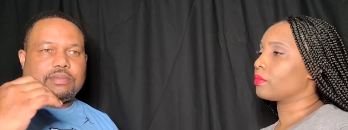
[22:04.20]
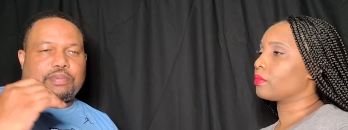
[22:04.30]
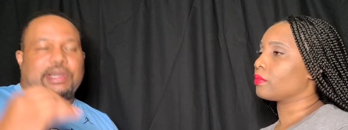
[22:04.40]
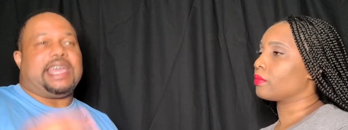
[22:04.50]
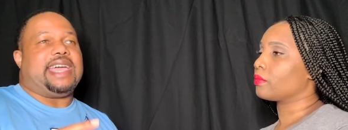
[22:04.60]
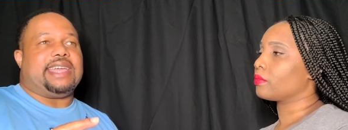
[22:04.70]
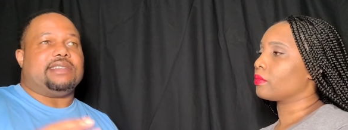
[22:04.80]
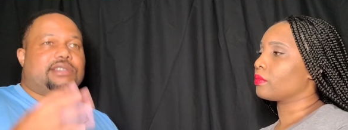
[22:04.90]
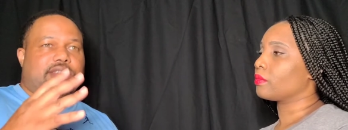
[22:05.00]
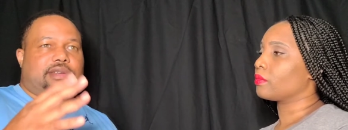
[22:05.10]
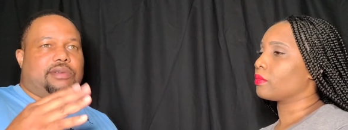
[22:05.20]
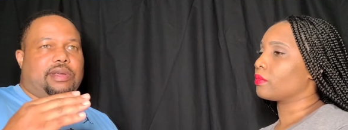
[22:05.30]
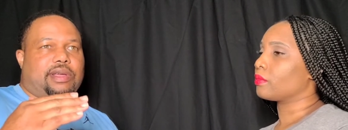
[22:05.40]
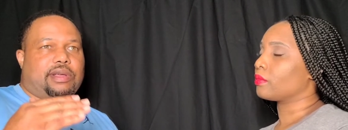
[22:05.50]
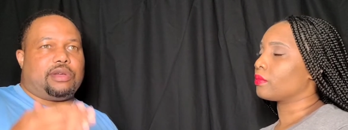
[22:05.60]
Speaker 1: plan
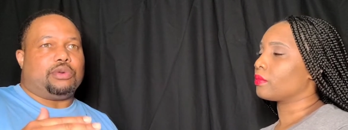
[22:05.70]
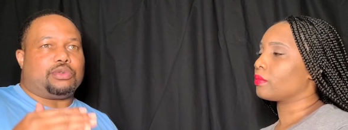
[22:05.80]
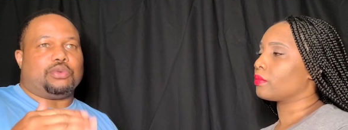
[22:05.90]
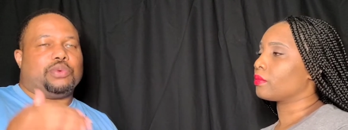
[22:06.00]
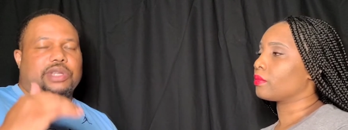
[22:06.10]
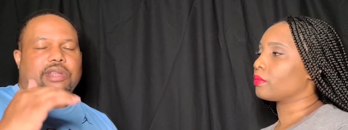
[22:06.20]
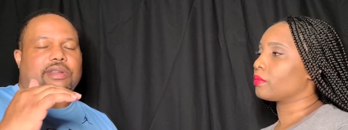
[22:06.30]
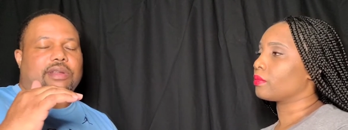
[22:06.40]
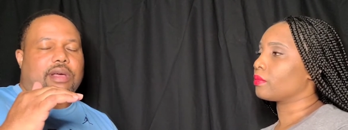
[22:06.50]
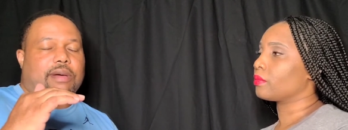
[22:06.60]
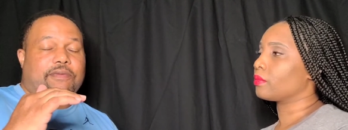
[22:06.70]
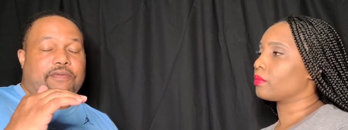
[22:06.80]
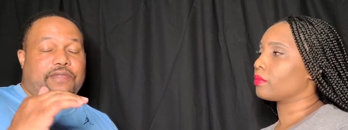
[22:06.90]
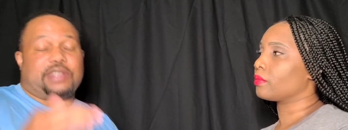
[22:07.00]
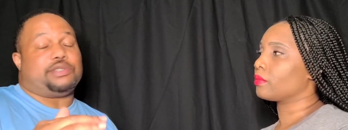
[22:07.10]
to go through with an
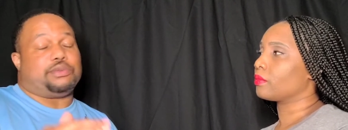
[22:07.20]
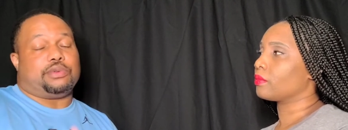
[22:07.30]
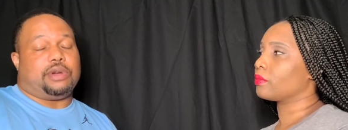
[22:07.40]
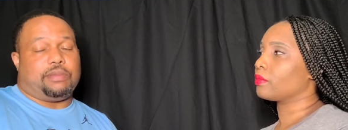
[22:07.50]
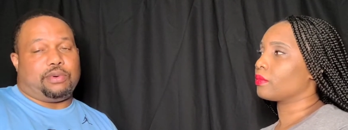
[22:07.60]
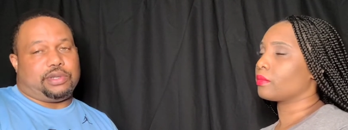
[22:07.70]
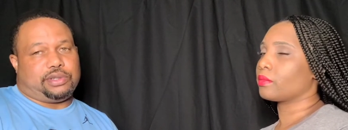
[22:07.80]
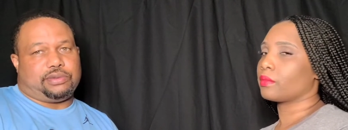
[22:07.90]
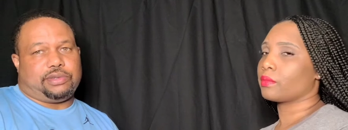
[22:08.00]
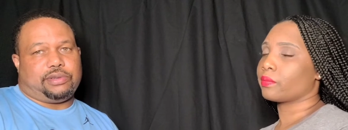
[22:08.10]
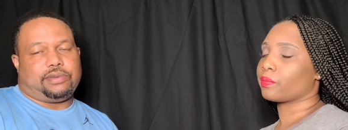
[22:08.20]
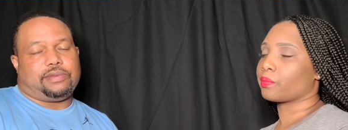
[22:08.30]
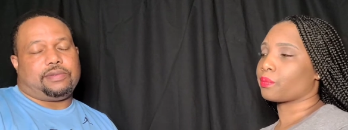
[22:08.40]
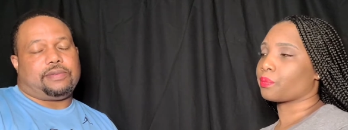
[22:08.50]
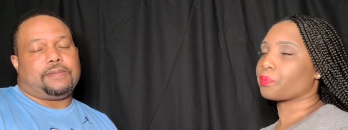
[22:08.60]
official abortion.
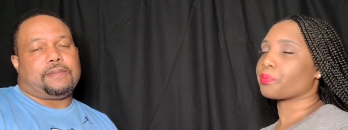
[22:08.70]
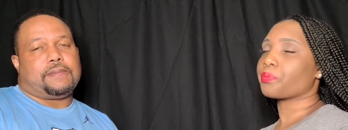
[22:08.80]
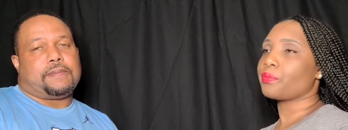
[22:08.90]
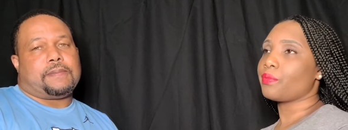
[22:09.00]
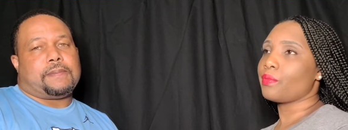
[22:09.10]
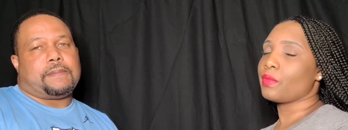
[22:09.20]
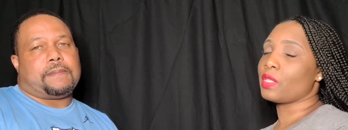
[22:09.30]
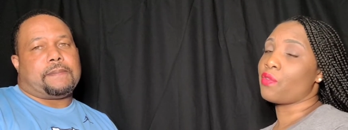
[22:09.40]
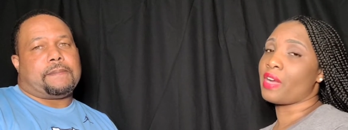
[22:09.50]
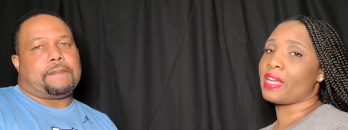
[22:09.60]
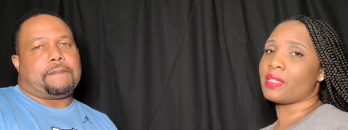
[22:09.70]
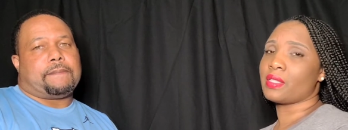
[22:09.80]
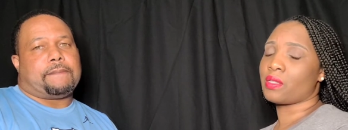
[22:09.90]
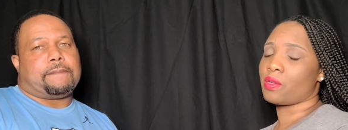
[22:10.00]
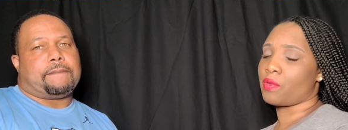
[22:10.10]
Speaker 2: Right.
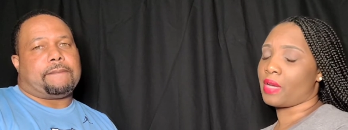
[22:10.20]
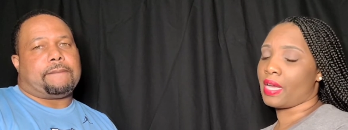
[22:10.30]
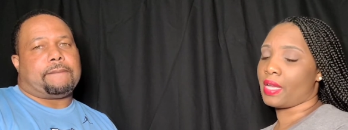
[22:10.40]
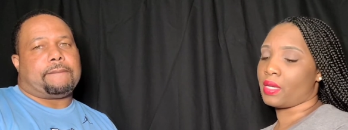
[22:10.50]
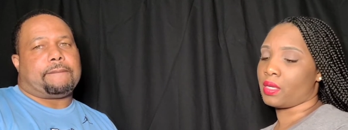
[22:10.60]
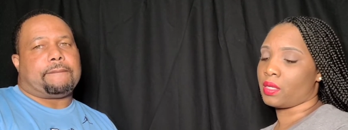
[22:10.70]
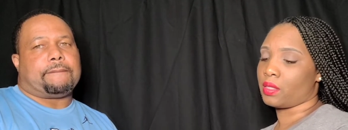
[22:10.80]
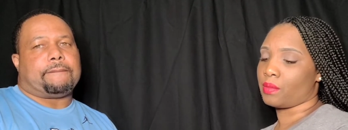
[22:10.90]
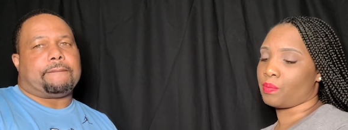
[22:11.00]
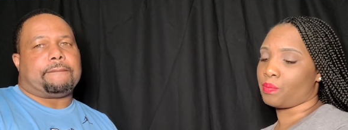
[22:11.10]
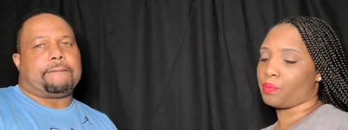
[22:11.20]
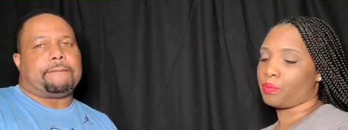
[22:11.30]
So I, um,